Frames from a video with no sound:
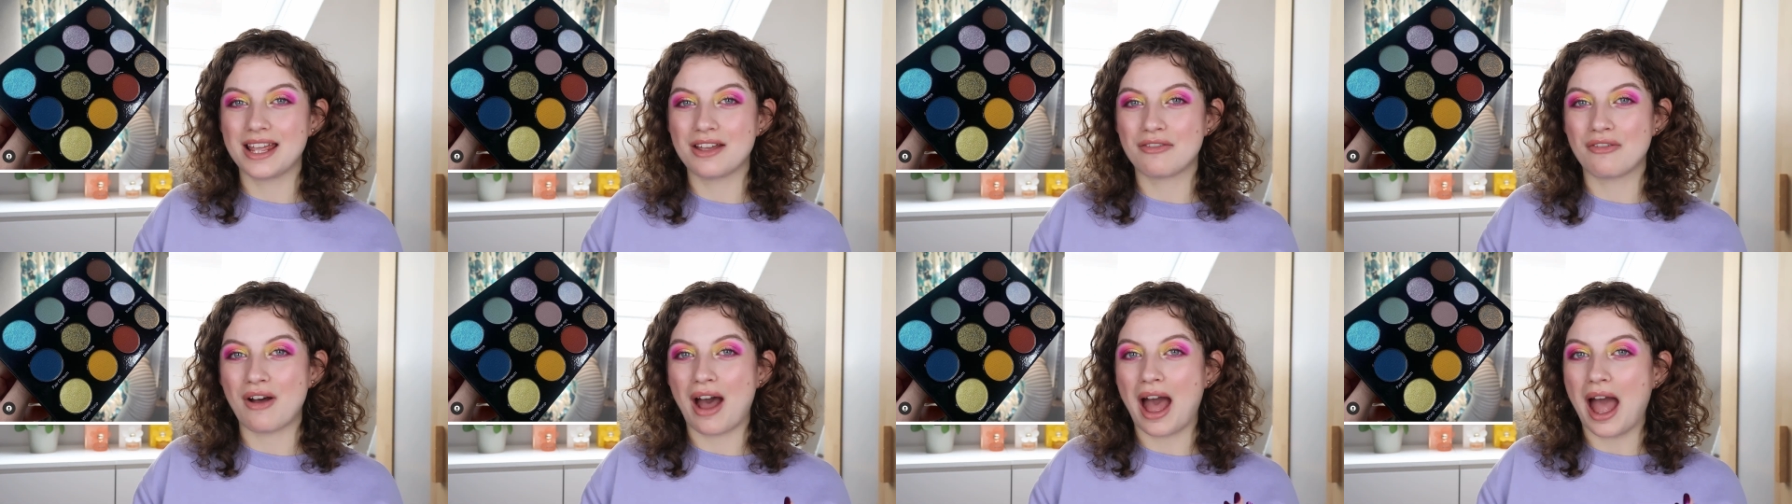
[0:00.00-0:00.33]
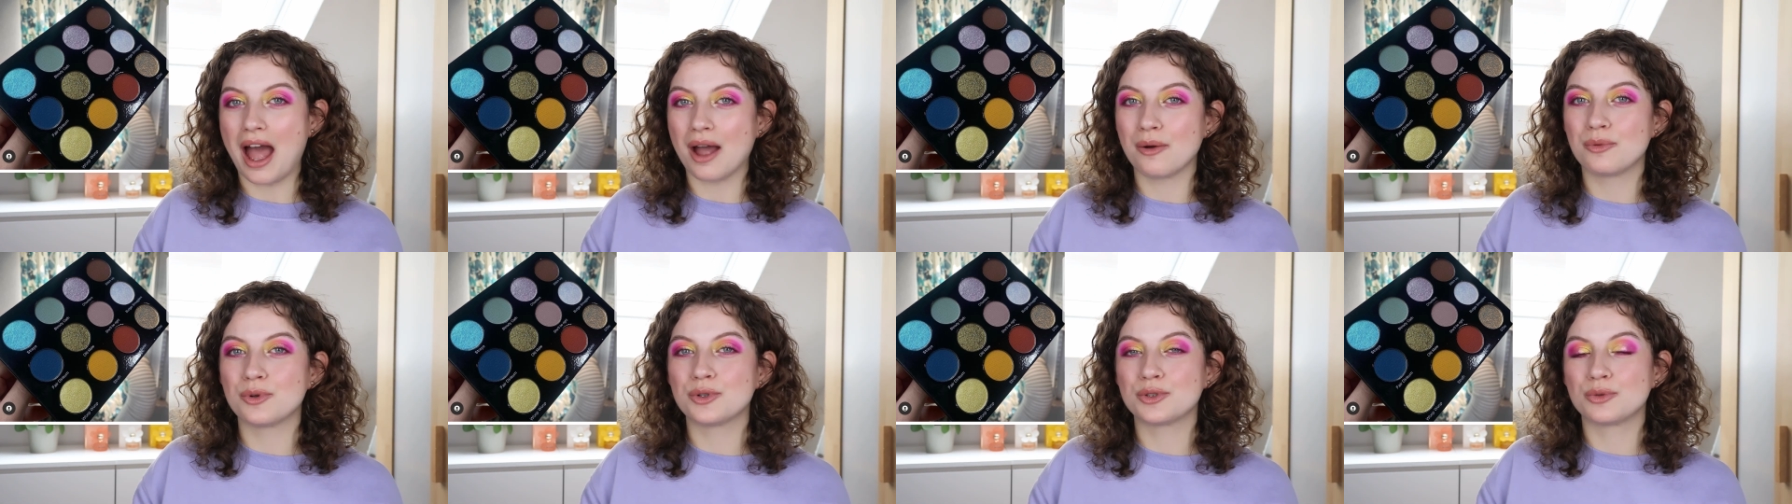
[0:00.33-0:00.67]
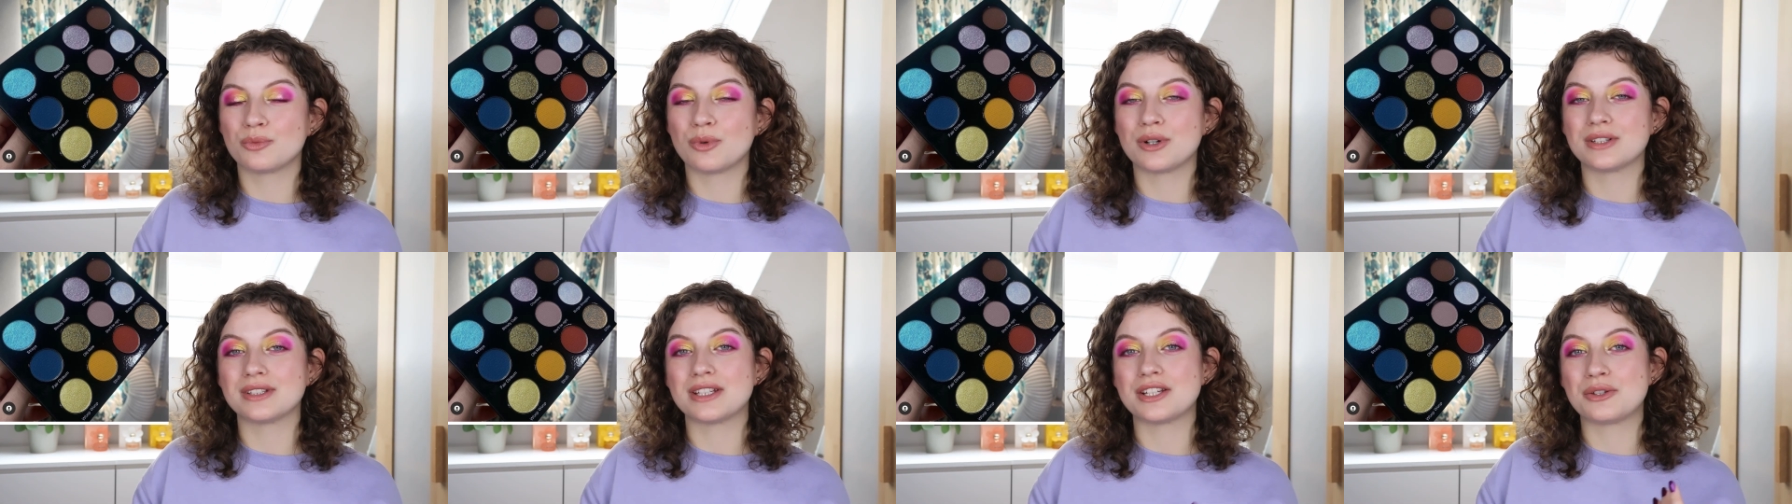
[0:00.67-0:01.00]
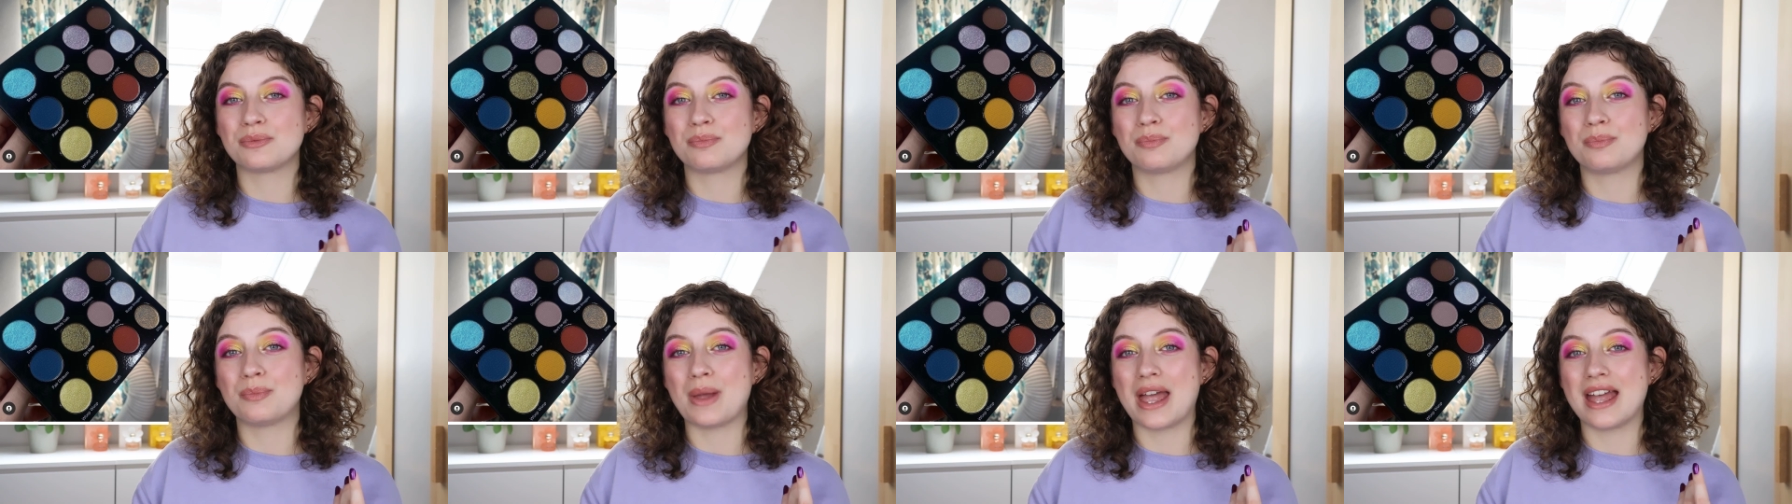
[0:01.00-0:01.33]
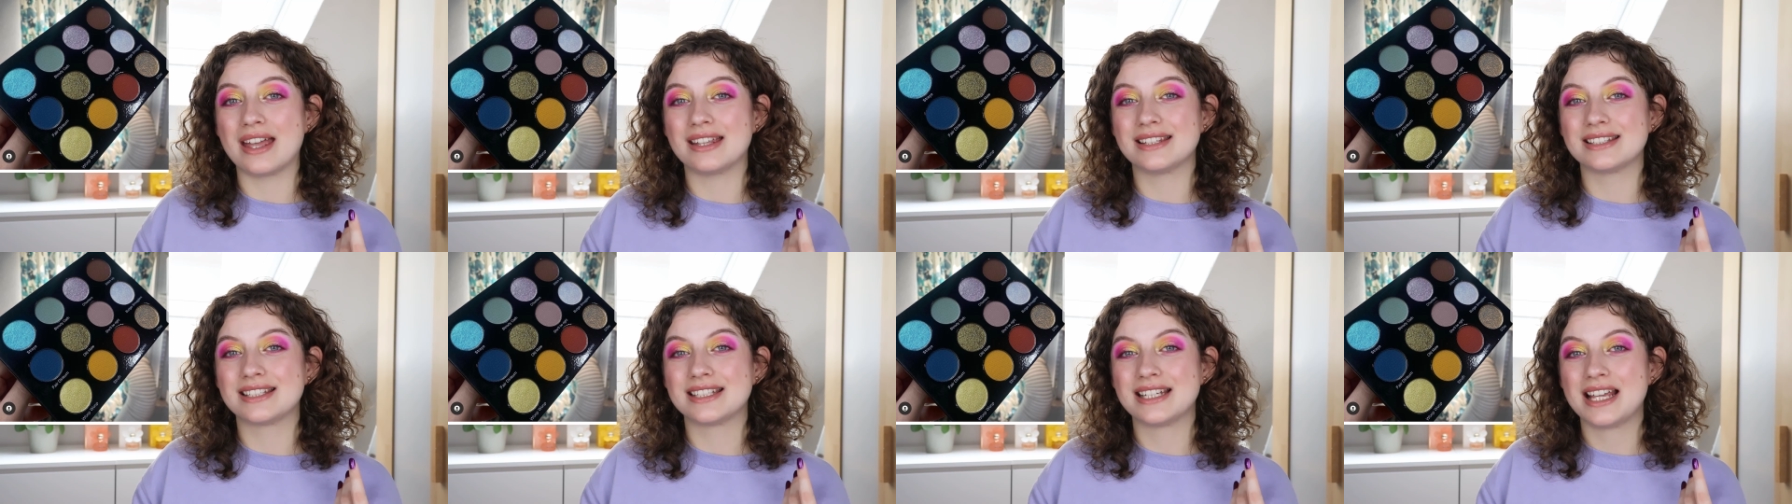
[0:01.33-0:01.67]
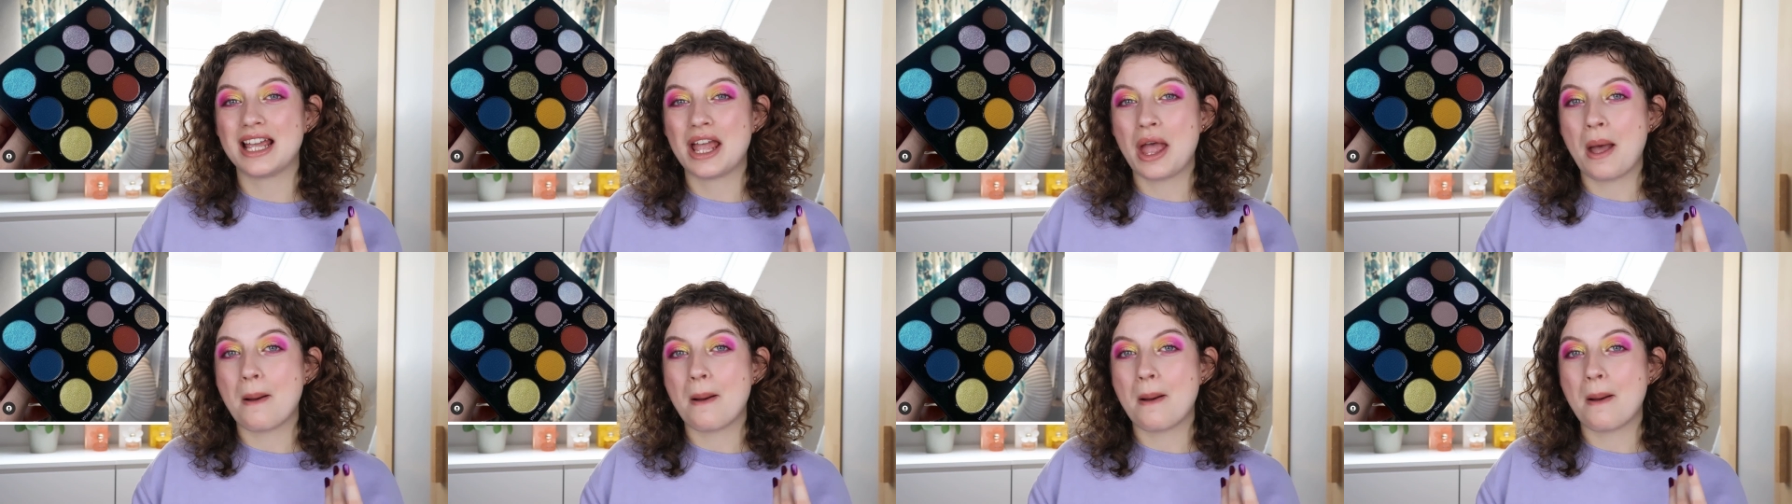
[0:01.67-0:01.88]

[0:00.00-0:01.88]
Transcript: if I would want to spend